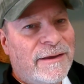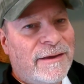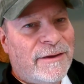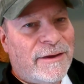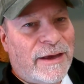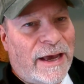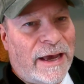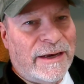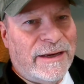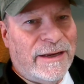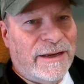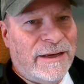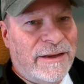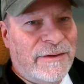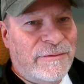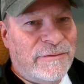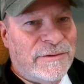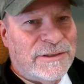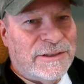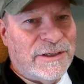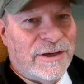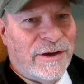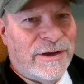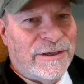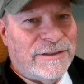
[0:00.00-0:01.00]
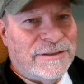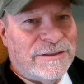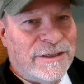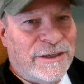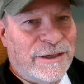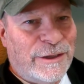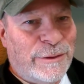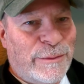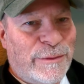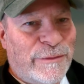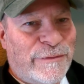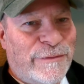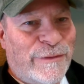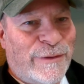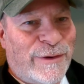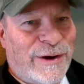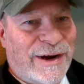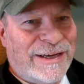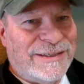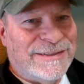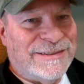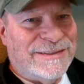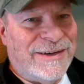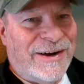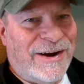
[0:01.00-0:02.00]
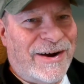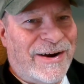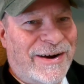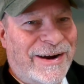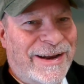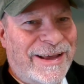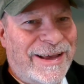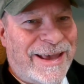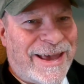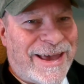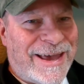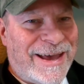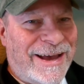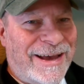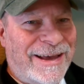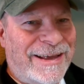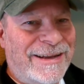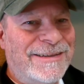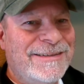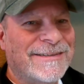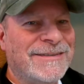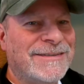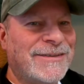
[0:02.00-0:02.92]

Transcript: I didn't even show it to you before I started cutting,